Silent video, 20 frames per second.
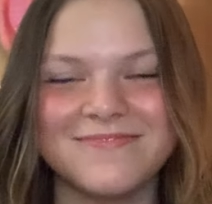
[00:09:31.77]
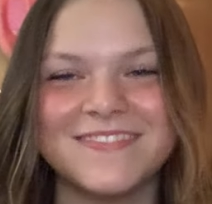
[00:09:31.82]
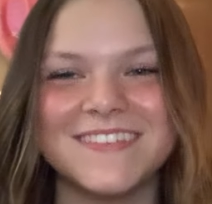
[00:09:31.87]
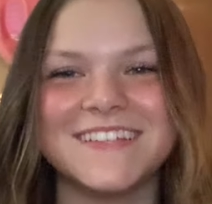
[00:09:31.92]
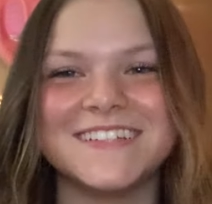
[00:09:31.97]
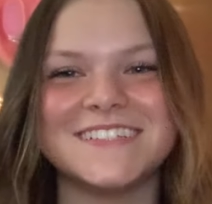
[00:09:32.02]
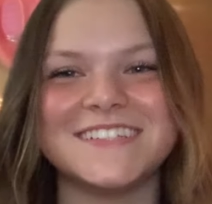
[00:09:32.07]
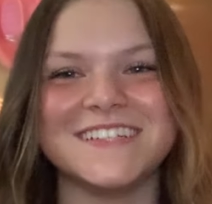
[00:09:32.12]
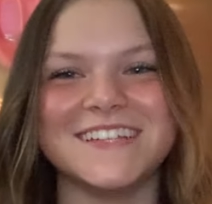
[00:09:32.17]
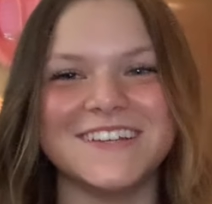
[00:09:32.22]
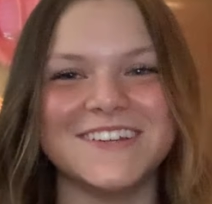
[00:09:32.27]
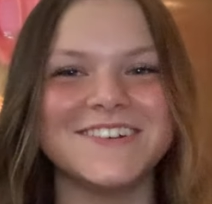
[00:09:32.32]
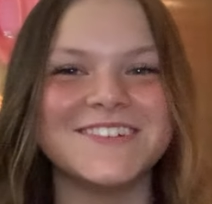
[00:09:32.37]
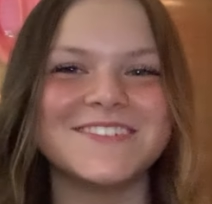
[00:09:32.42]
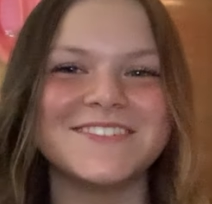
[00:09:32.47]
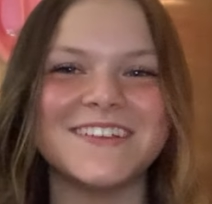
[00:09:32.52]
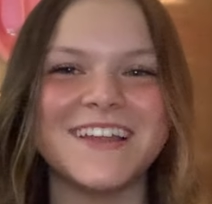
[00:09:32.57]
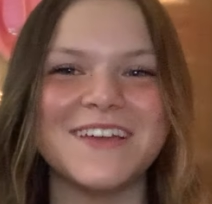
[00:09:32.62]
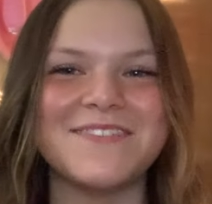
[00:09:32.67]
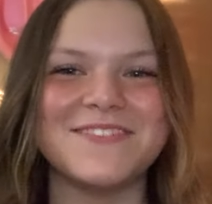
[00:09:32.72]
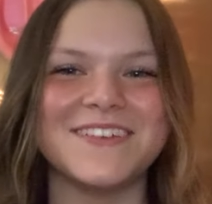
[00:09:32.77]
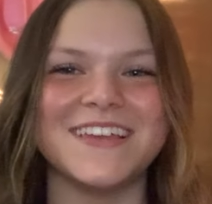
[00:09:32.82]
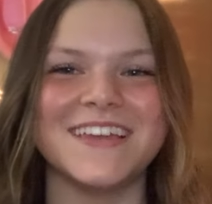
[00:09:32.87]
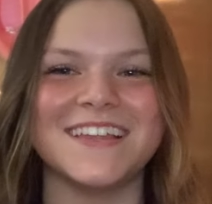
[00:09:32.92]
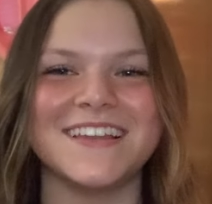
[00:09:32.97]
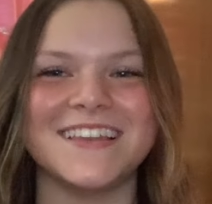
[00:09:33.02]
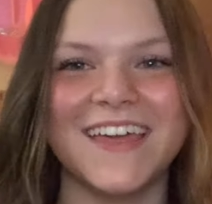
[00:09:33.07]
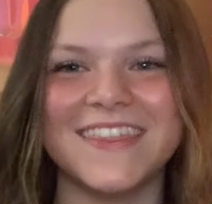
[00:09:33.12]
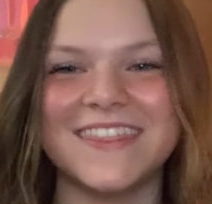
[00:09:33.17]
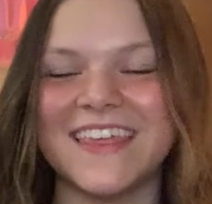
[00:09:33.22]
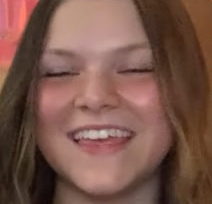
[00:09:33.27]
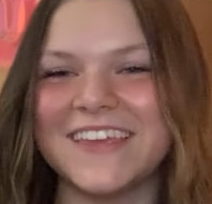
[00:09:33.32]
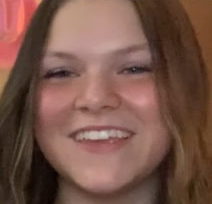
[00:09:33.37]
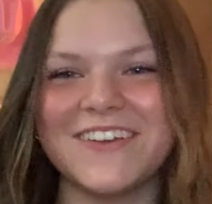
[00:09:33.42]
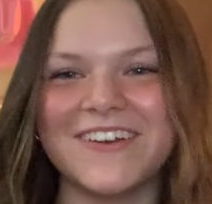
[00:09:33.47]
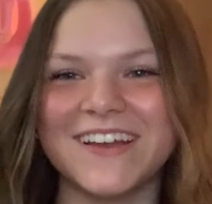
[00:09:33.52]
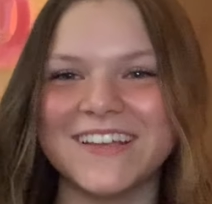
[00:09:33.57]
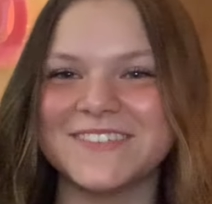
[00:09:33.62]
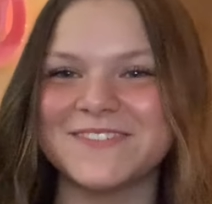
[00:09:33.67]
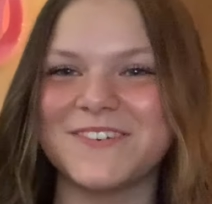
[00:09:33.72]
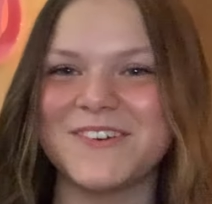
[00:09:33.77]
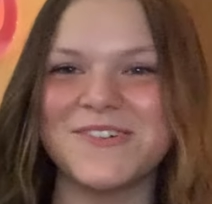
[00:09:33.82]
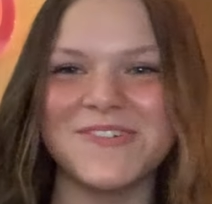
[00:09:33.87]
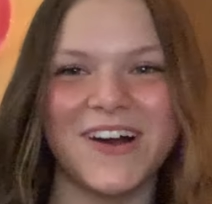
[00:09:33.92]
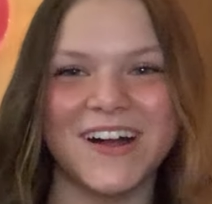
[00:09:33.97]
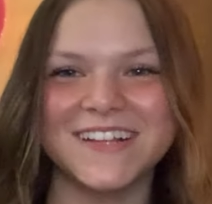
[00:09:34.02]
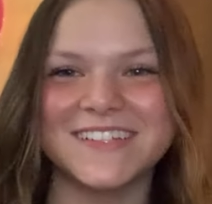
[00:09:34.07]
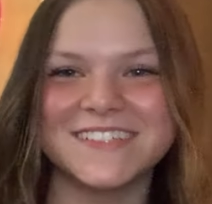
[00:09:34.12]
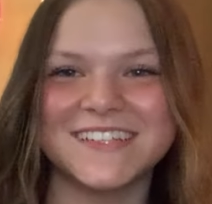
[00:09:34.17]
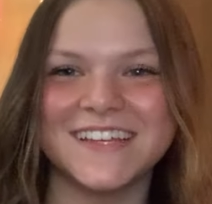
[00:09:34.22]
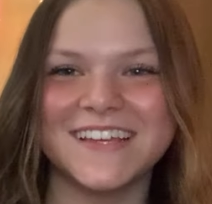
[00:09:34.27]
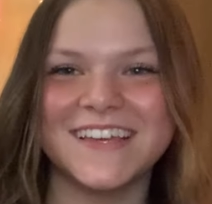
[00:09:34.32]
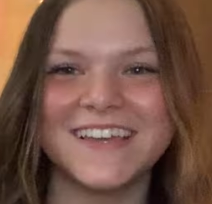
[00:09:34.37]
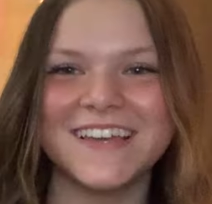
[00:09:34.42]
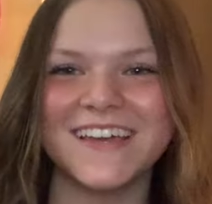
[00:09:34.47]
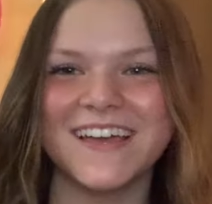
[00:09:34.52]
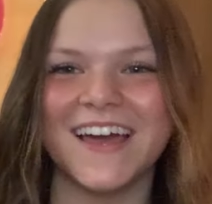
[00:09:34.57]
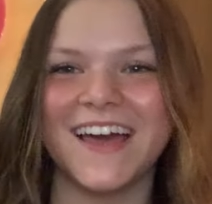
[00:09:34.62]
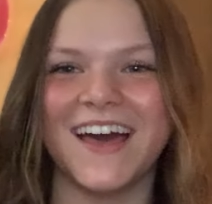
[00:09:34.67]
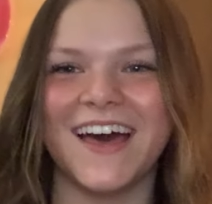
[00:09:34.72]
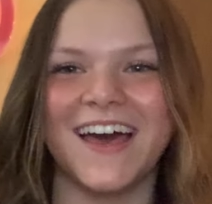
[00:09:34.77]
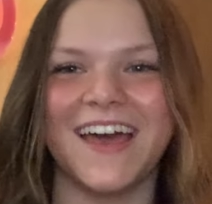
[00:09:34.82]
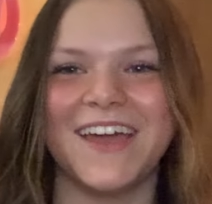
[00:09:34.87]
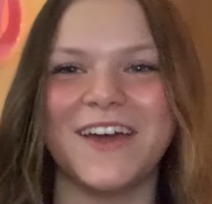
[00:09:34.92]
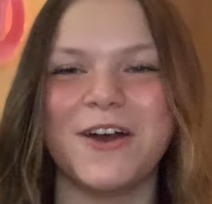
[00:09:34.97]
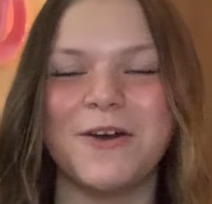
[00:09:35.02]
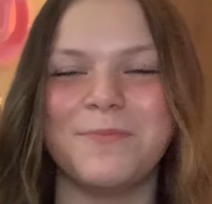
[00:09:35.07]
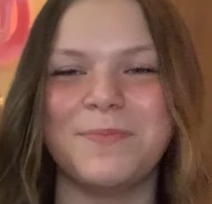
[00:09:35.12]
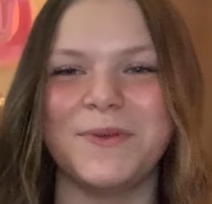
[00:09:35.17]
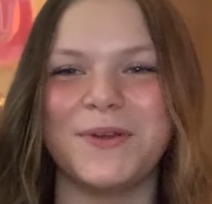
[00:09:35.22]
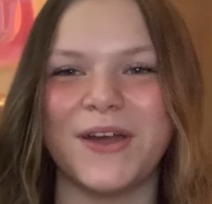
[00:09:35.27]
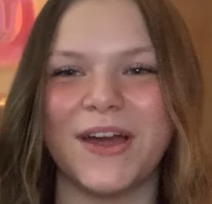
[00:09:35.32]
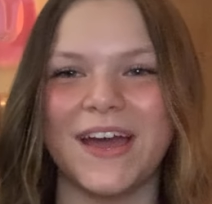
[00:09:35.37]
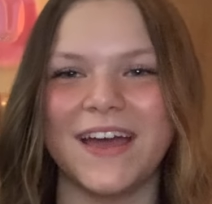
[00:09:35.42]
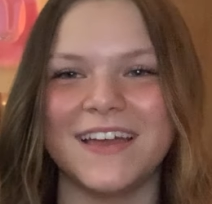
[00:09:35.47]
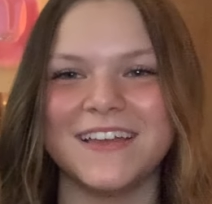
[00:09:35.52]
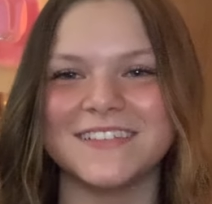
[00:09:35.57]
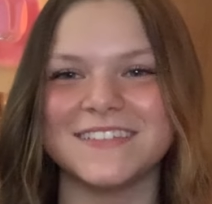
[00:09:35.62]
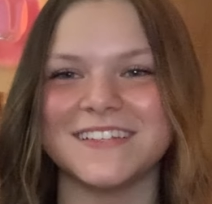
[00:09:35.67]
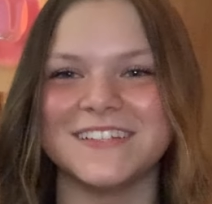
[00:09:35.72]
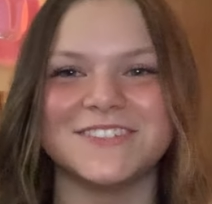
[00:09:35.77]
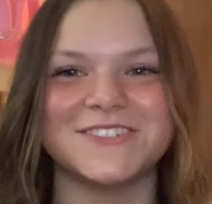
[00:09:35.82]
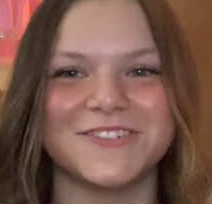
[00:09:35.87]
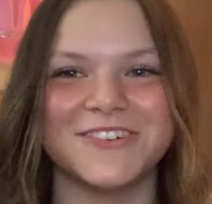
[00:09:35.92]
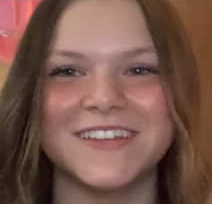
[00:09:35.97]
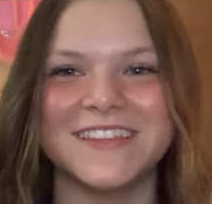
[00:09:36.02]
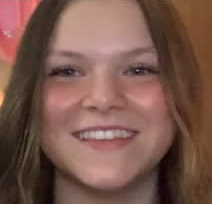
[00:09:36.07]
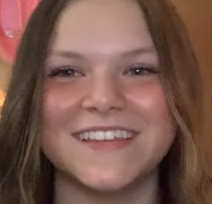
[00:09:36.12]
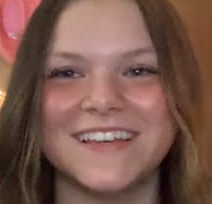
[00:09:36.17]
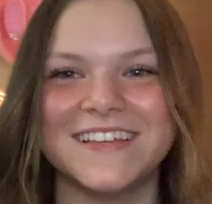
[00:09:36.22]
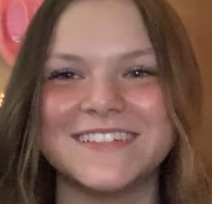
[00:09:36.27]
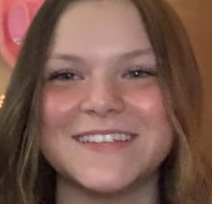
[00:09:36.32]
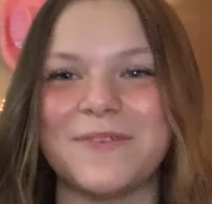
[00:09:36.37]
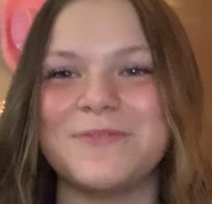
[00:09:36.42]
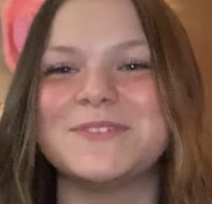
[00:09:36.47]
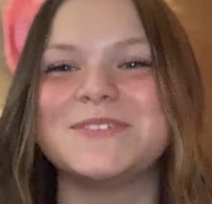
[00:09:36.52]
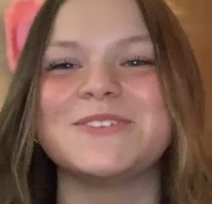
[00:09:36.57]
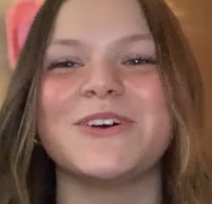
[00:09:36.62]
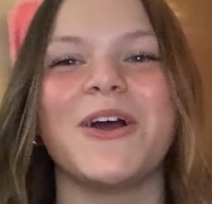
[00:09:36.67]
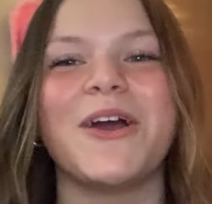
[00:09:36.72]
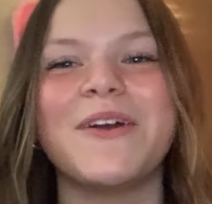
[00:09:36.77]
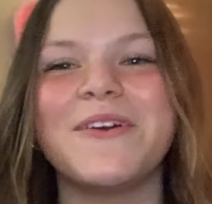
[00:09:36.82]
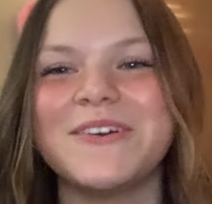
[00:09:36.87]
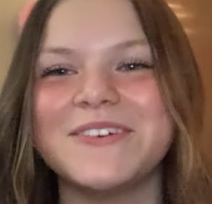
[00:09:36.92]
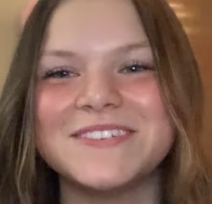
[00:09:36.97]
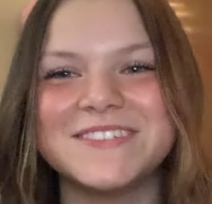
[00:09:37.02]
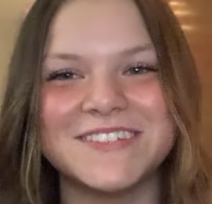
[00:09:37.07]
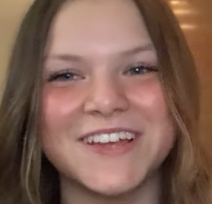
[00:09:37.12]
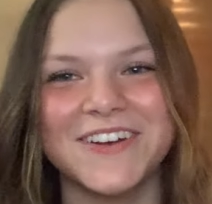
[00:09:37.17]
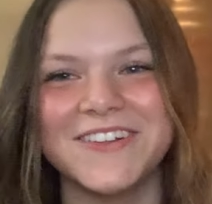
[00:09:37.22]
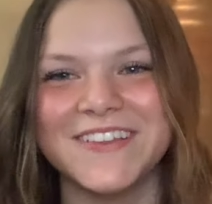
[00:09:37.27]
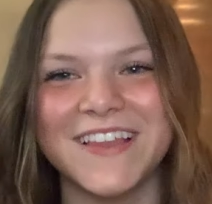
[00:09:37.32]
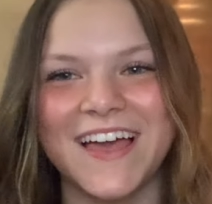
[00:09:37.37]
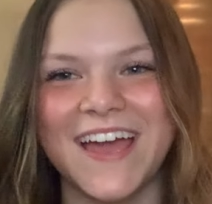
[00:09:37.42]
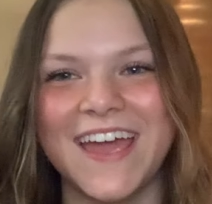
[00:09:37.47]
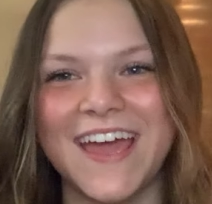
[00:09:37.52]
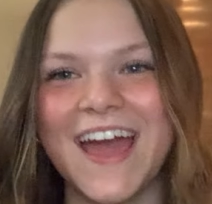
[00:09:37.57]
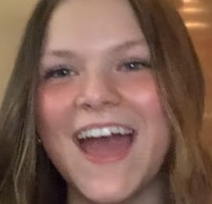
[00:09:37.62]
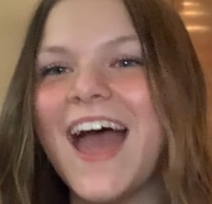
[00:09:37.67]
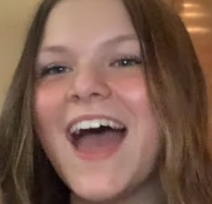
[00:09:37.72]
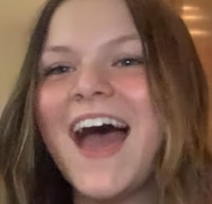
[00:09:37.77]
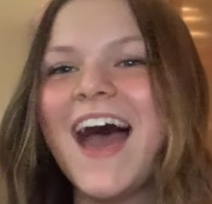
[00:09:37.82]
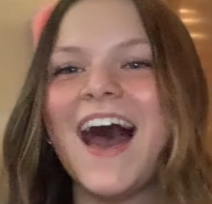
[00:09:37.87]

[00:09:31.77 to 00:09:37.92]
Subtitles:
She knows what I mean. Thank you guys for watching. I hope you guys enjoyed this. I'm sorry it was so late.